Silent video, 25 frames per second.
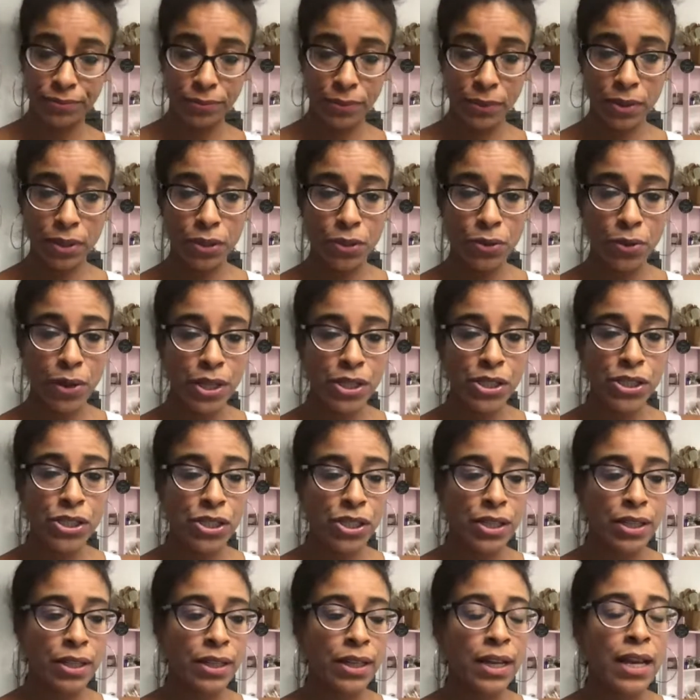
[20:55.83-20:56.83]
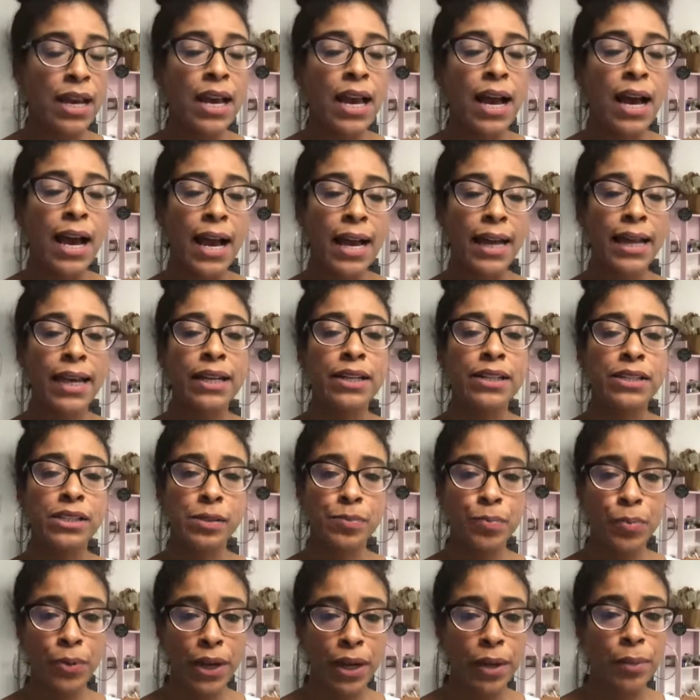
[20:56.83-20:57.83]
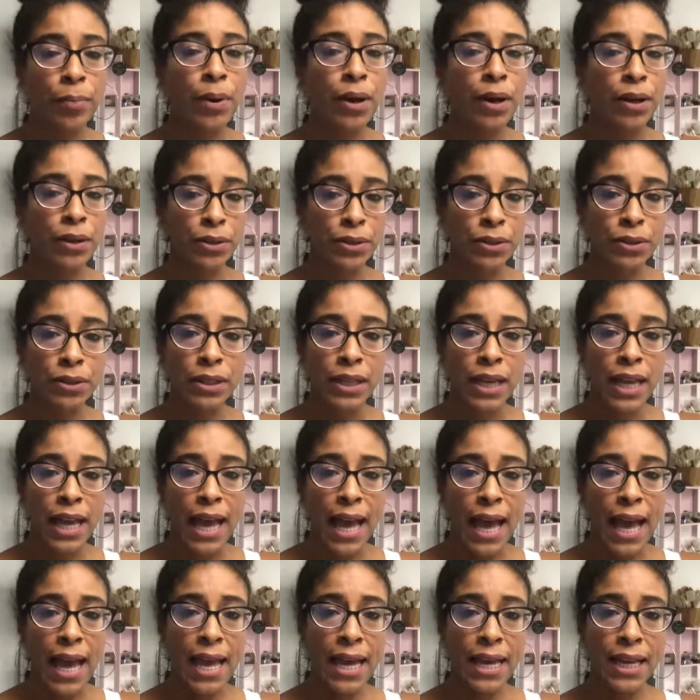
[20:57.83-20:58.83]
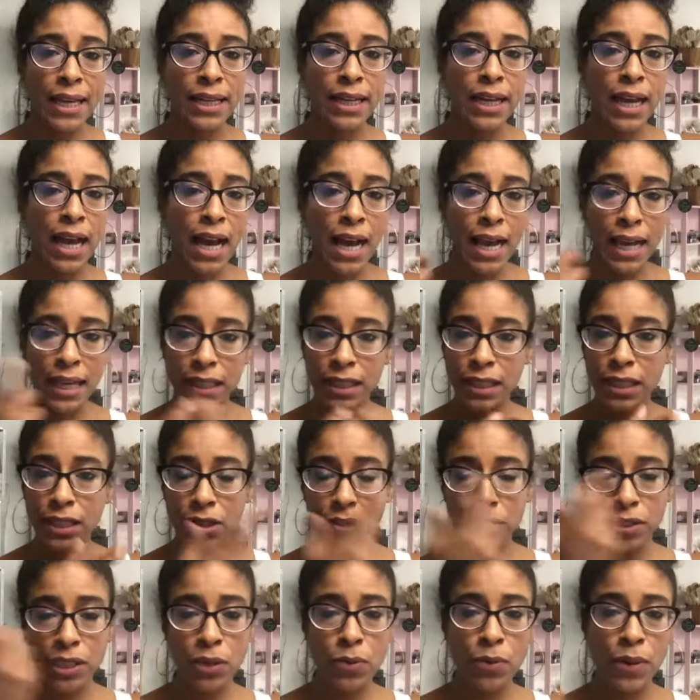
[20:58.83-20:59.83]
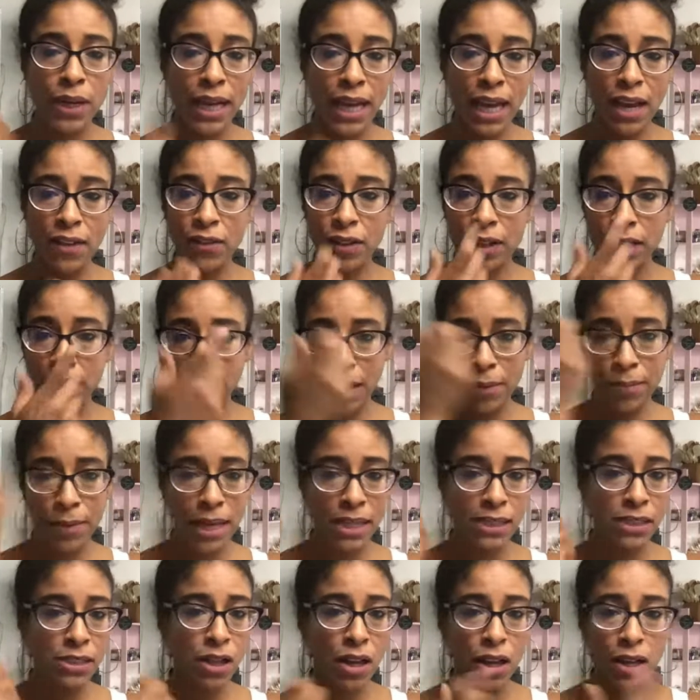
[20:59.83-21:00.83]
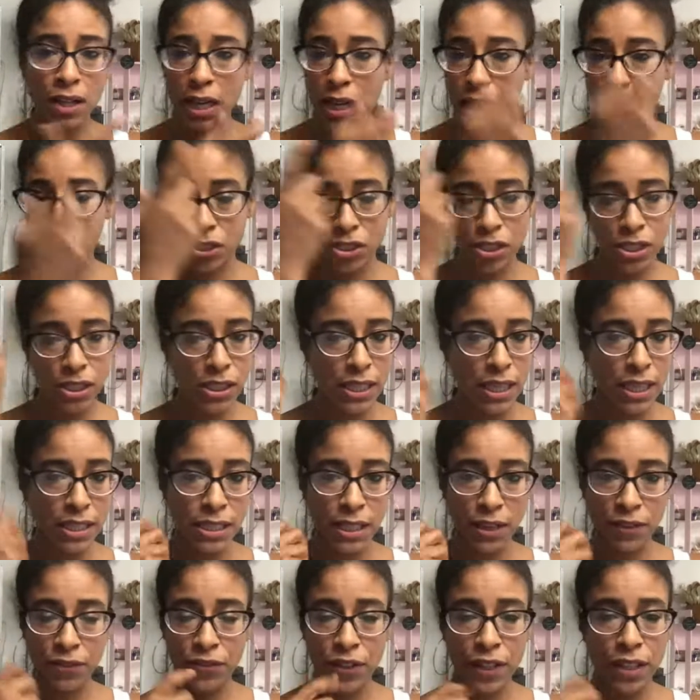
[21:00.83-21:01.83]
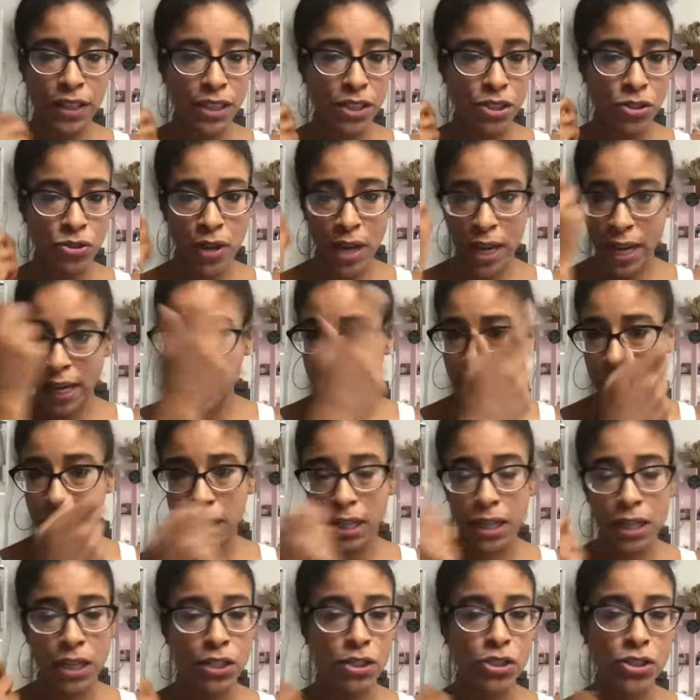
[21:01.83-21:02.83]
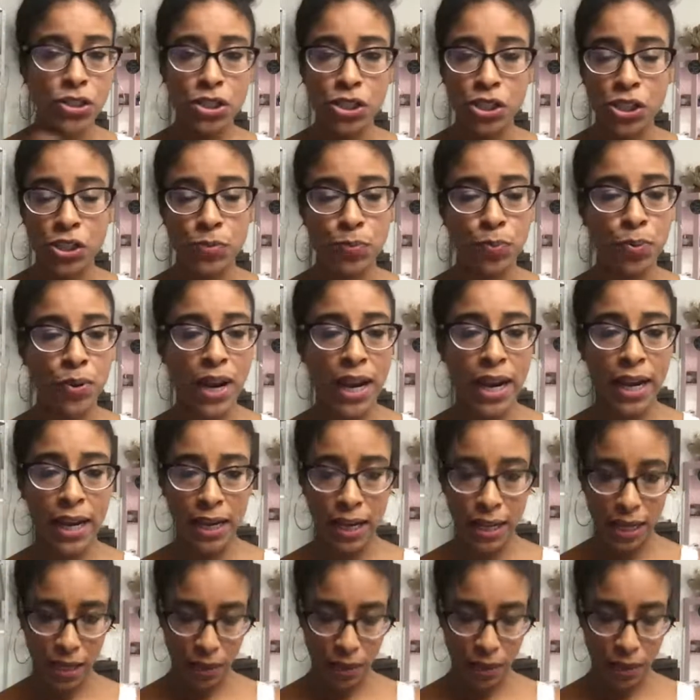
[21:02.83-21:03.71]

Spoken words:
Good question. I get a spray bottle. And I literally, when I have a clay mask on, I'll just, as I feel it drying, you just spray.